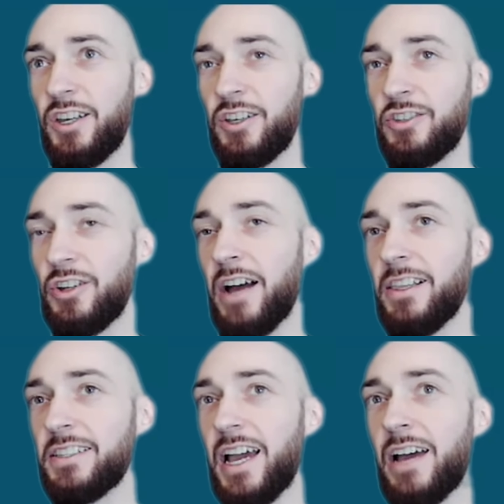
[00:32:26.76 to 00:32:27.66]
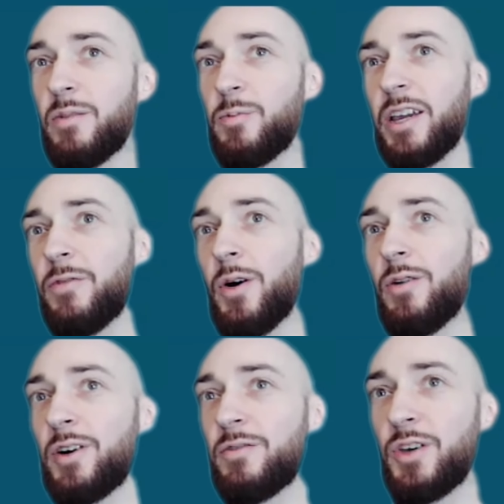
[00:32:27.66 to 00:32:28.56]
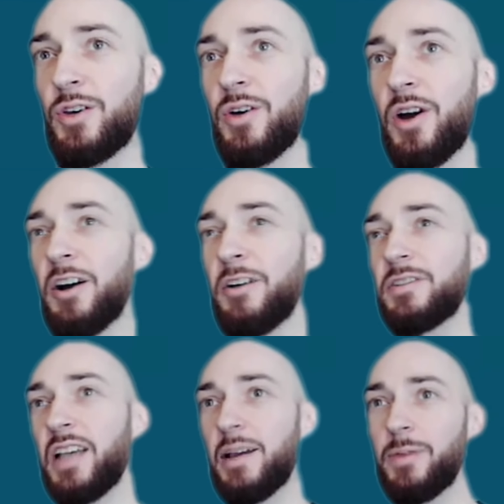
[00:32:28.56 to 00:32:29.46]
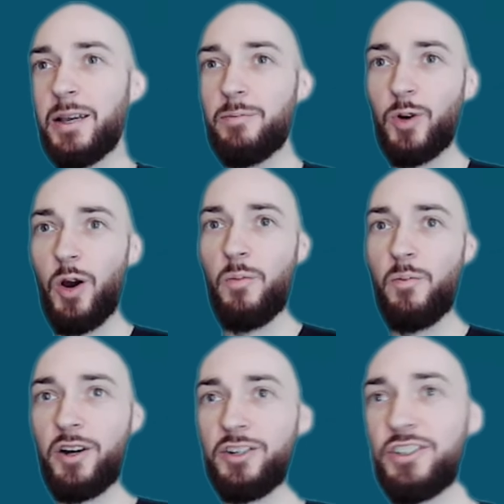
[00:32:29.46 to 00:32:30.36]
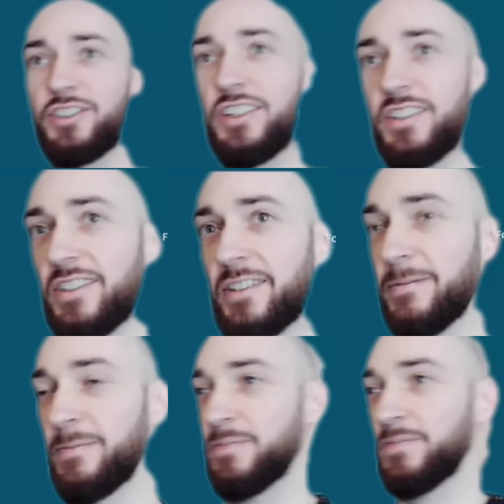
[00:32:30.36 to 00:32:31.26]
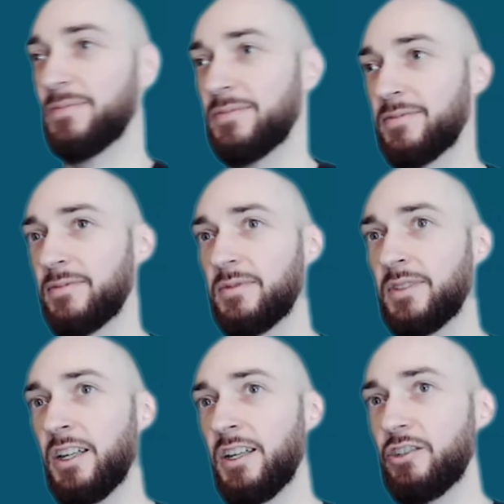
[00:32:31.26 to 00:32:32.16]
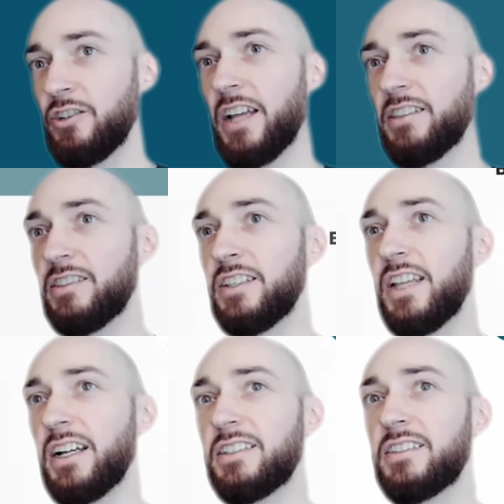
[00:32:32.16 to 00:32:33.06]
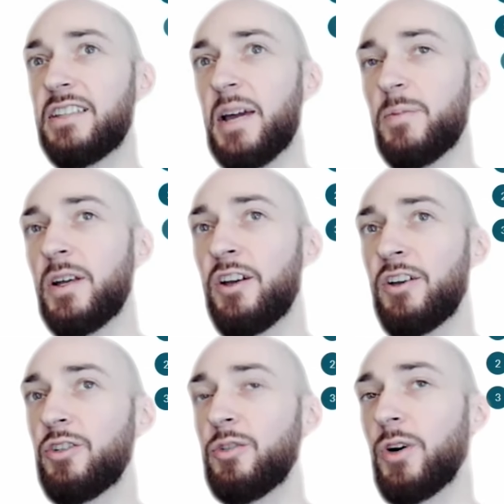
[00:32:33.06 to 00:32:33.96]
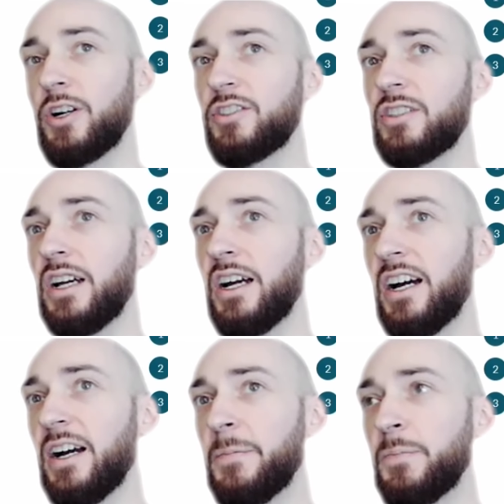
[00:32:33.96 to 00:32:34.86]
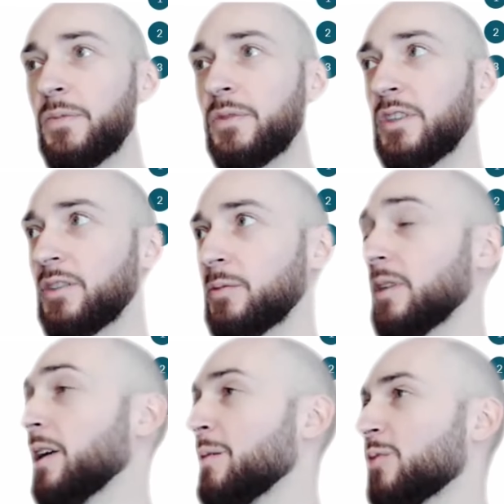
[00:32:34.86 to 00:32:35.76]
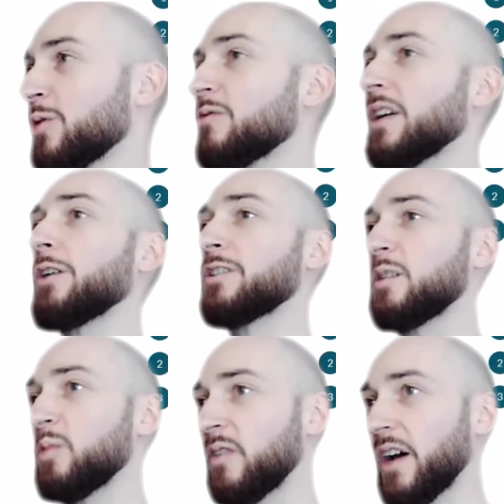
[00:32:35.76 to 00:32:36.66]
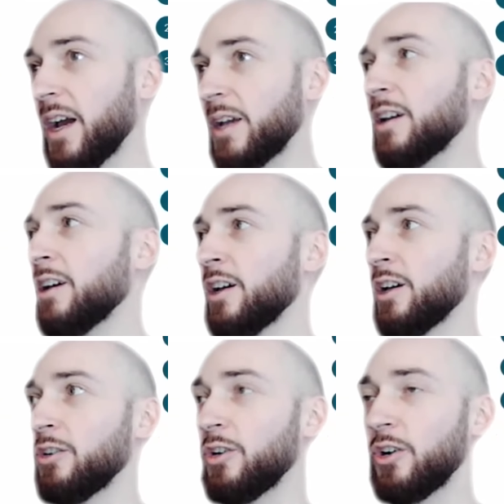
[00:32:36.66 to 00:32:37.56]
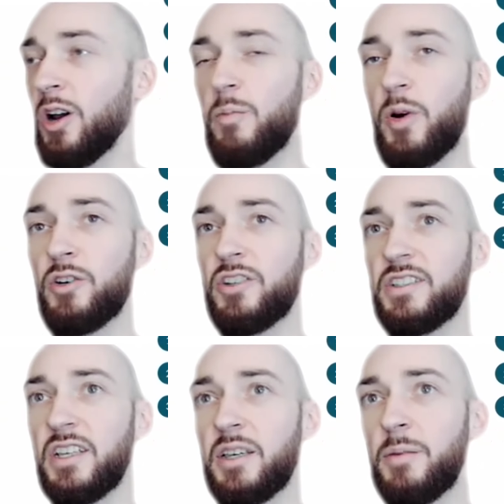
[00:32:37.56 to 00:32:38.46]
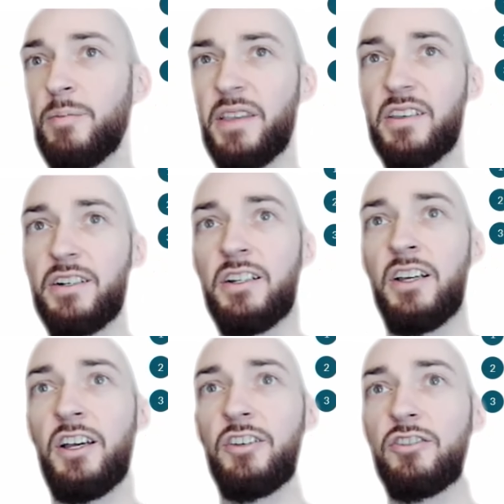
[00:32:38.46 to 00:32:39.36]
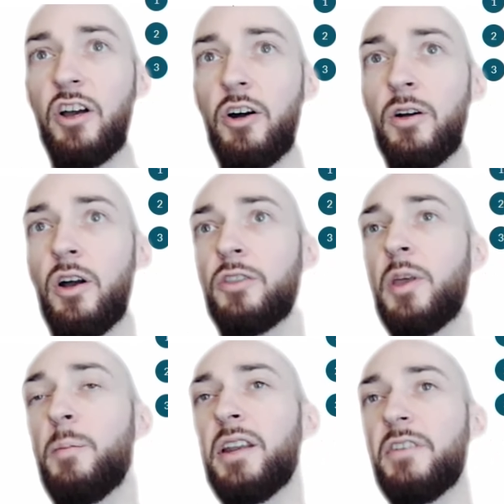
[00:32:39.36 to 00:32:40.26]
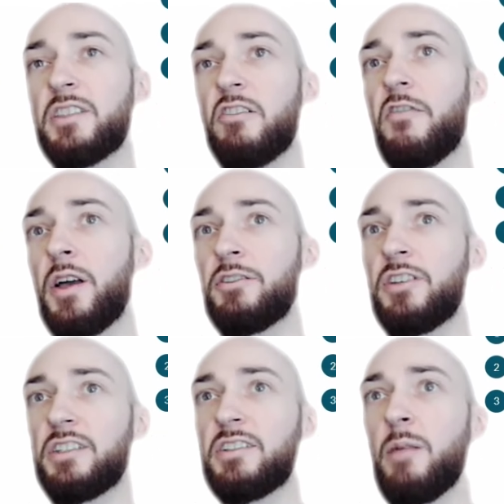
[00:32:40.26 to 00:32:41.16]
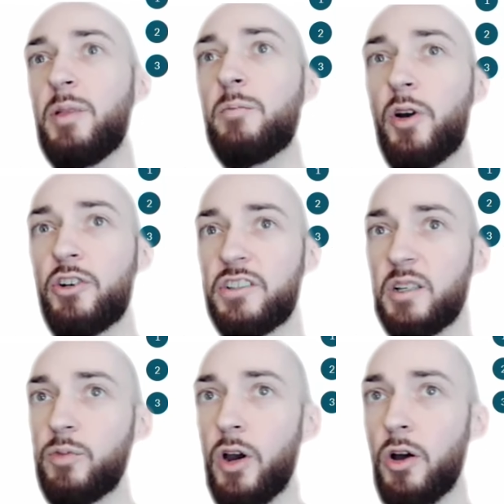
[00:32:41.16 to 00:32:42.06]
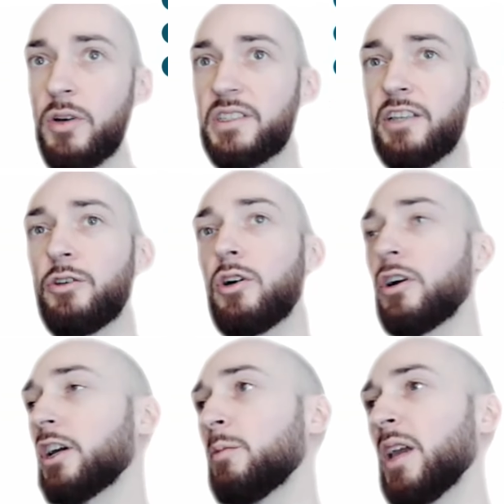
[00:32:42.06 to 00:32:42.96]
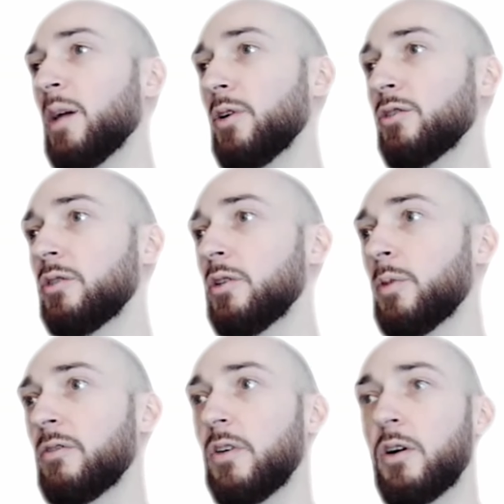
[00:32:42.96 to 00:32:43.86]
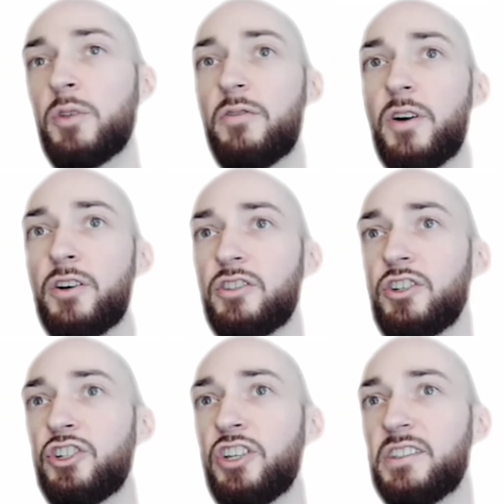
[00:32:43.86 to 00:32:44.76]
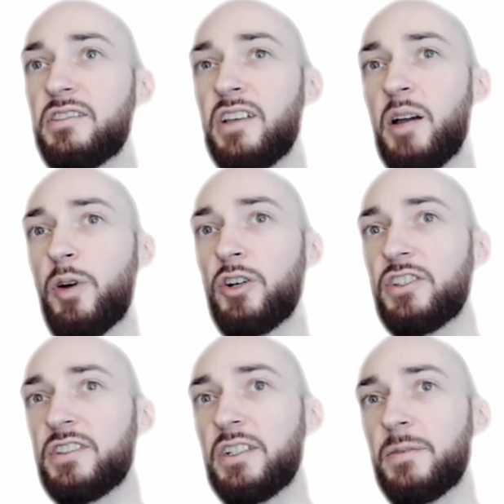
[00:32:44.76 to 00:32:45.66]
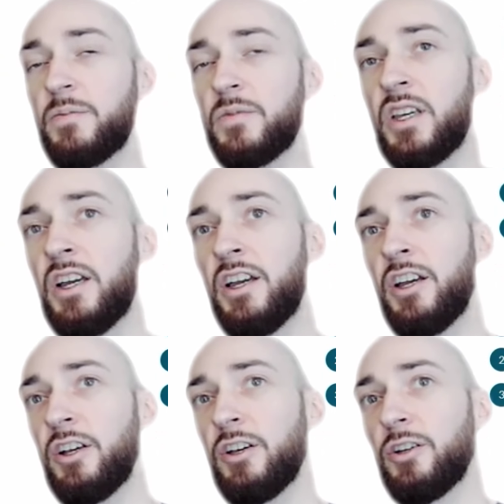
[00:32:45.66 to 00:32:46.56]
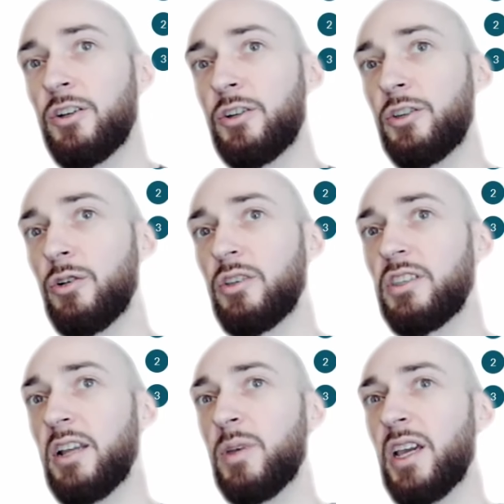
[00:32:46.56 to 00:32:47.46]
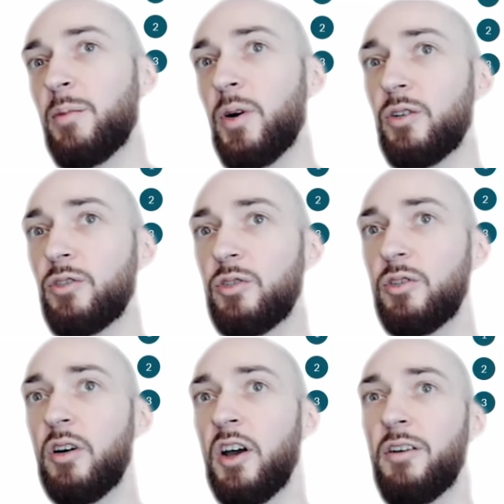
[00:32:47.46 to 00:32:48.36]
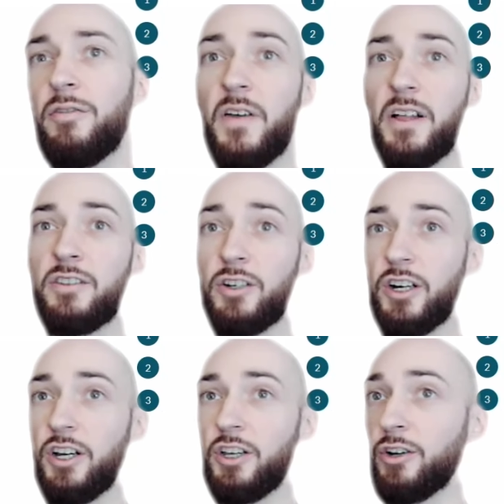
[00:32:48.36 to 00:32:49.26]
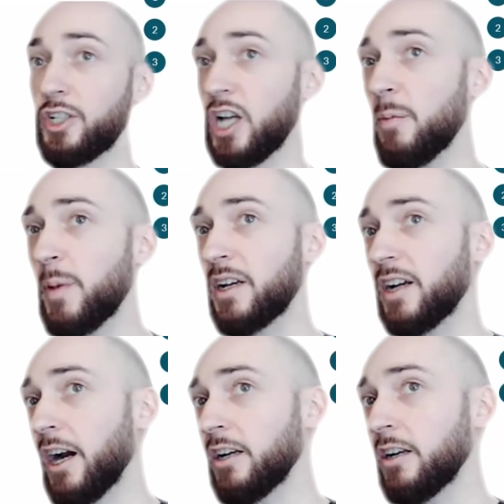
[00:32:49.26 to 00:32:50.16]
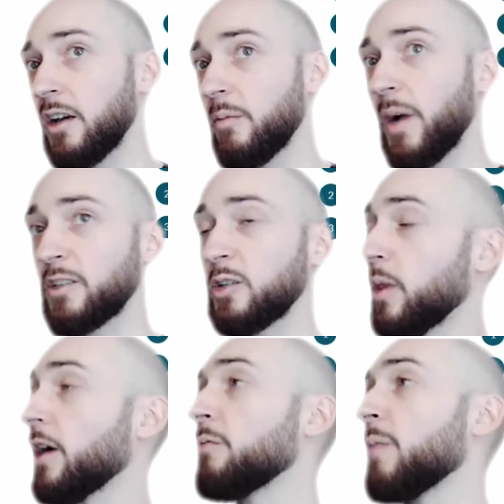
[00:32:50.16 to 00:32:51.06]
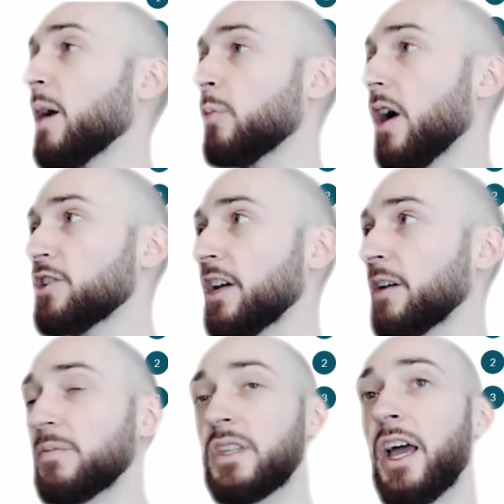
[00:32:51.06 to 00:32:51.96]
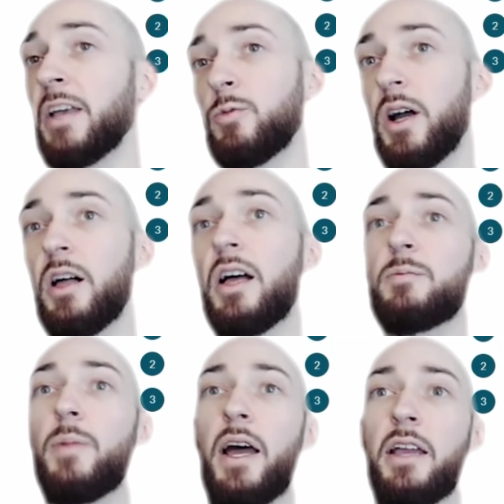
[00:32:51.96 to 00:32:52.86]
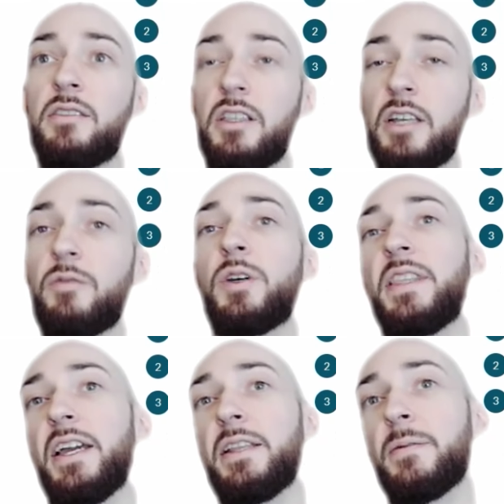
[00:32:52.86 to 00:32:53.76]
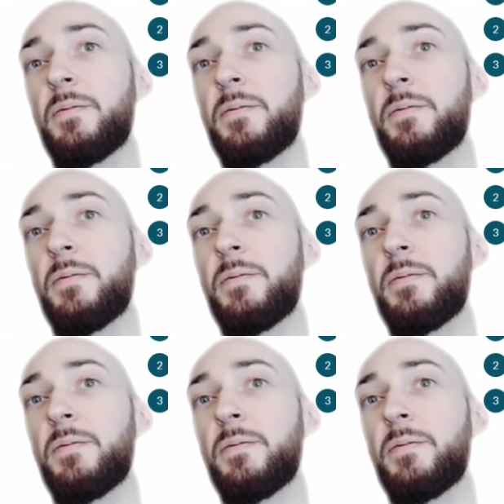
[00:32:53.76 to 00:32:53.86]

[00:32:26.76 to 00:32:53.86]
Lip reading: So now let's have a brief overview of Cieblink Pro purchases. So that's the next step towards improving or simplifying your purchasing method. So the benefits of the Cieblink Purchasing Pro is that you're going to be able to perform the just-in-time purchasing. You'll then be able to filter your shopping cart by supplier by project, as well as by delivery date.